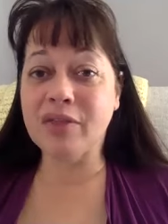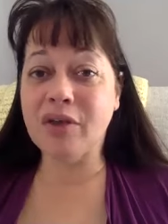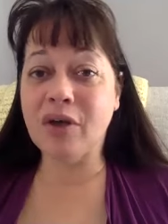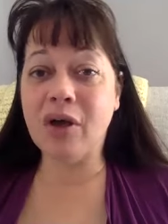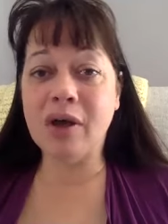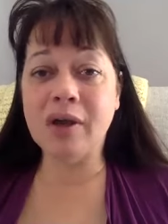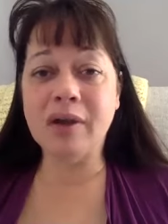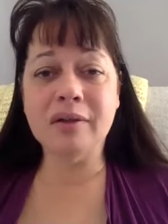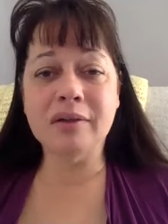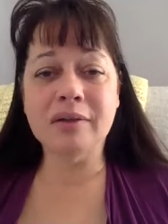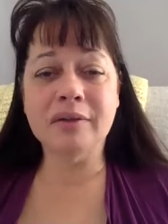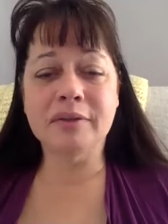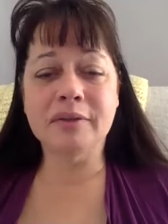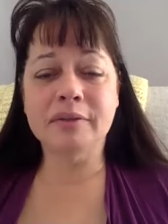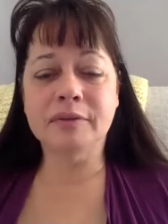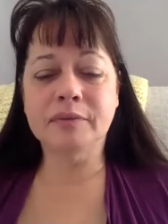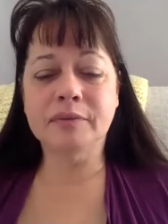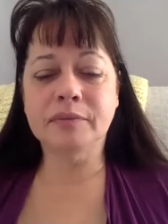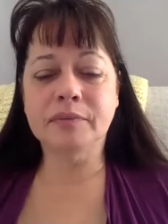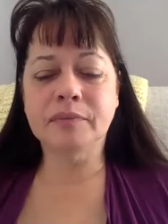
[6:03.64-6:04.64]
thought.
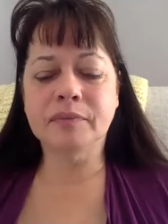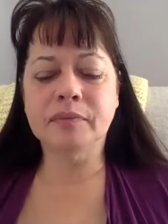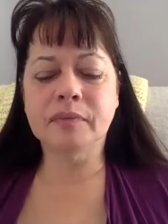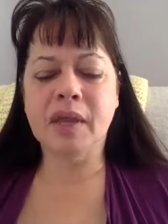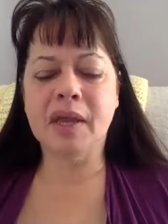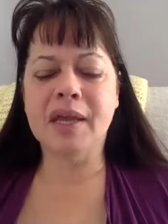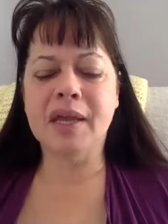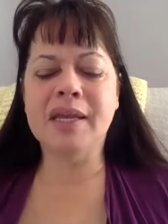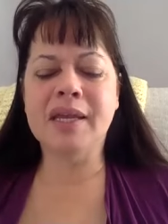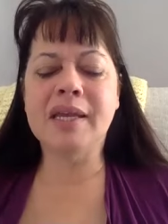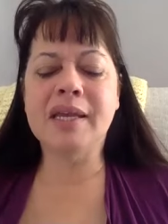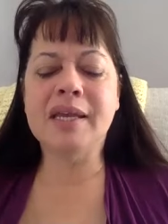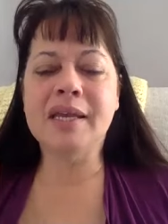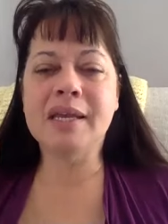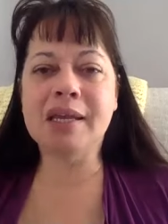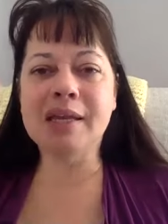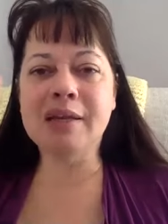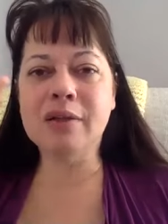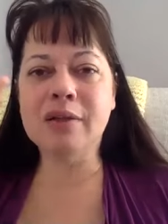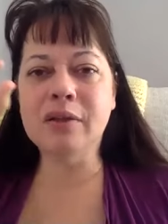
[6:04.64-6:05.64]
And
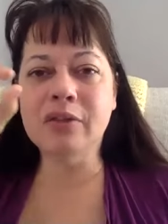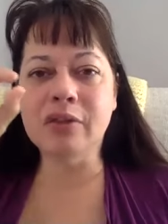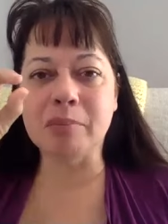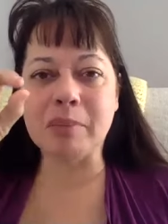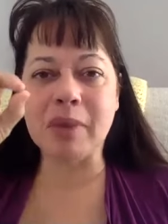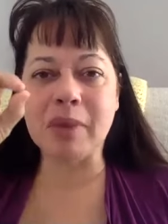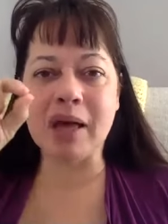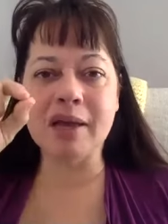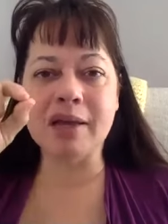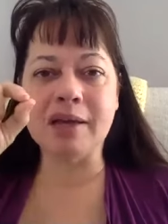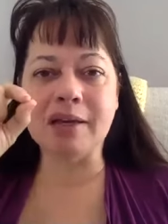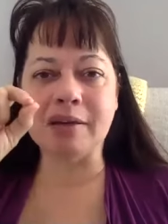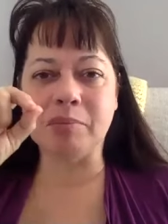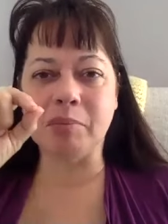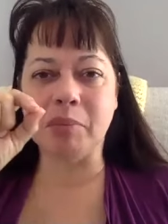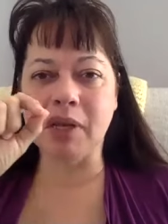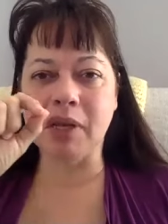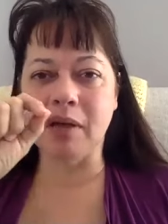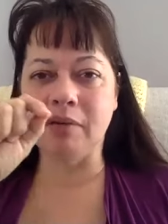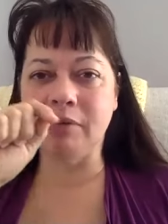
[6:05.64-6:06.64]
heal the
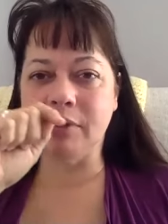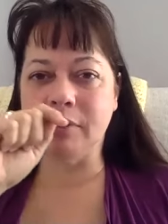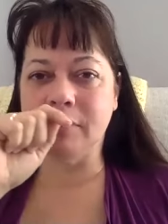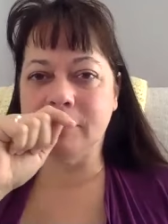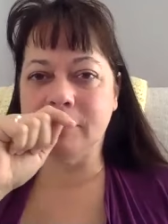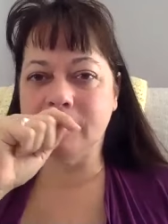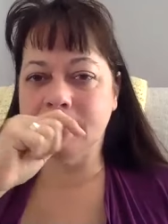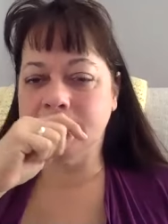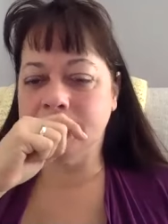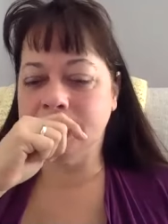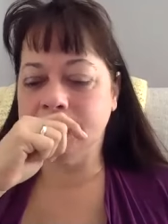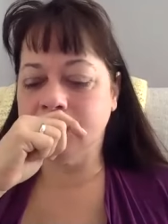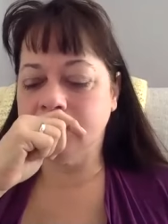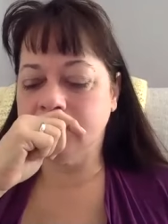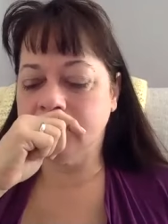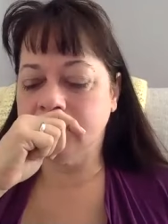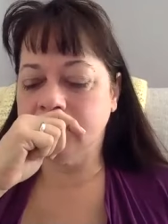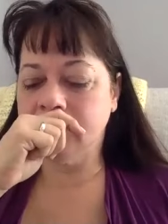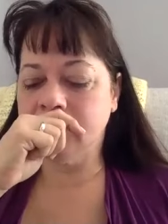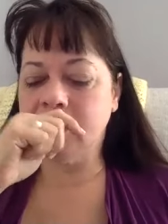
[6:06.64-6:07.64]
mind, beloveds,
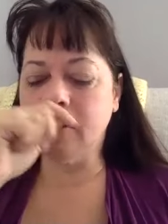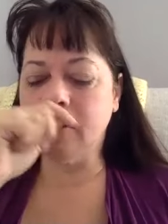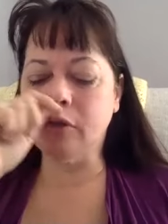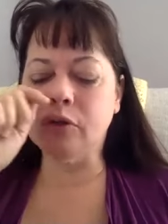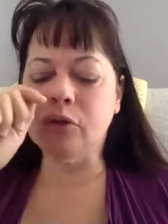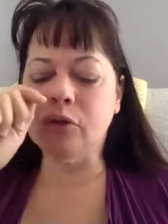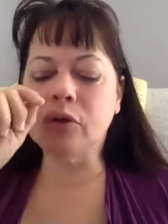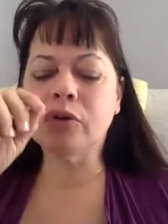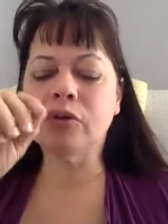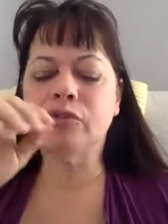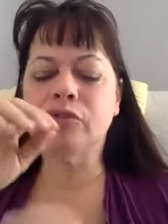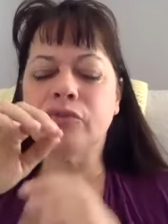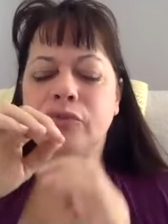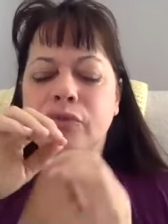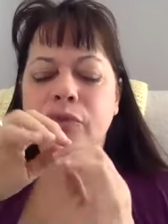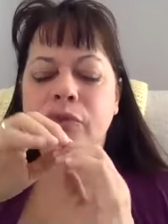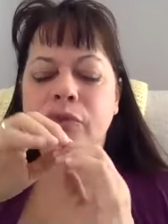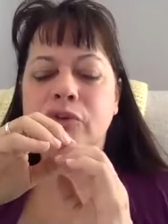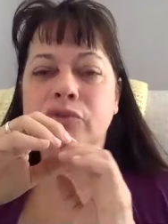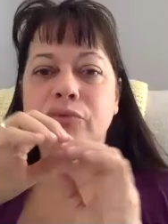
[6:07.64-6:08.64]
that looks
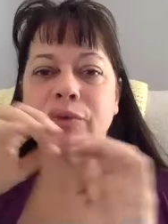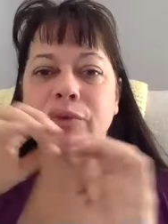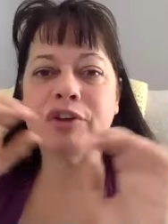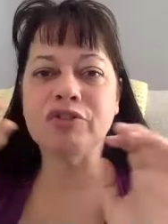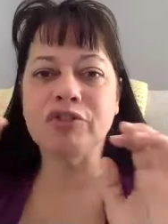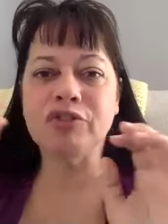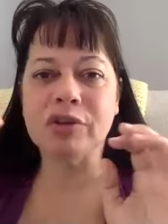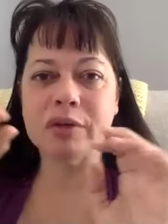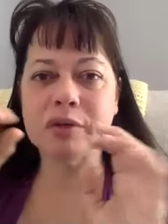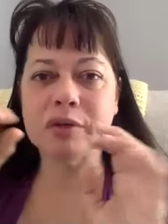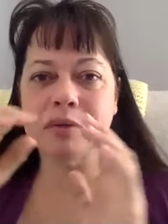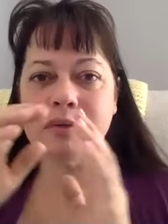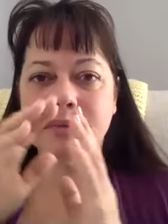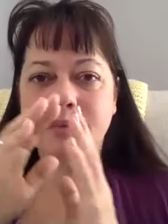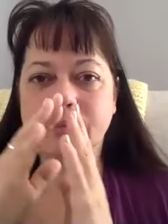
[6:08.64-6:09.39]
for the derision.